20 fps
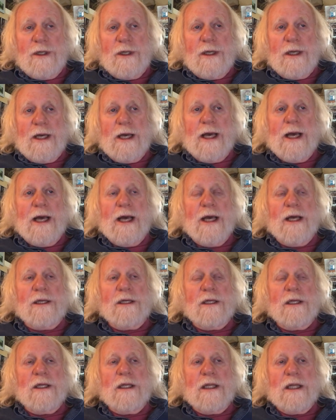had
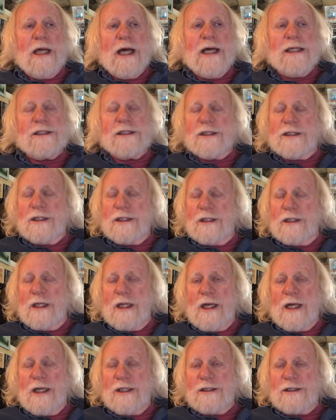lots and
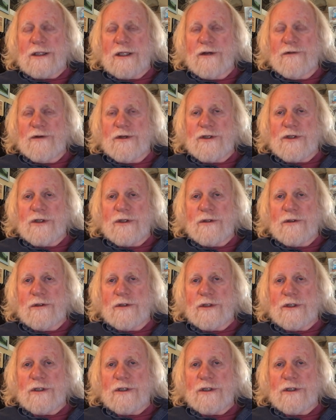lots of issues,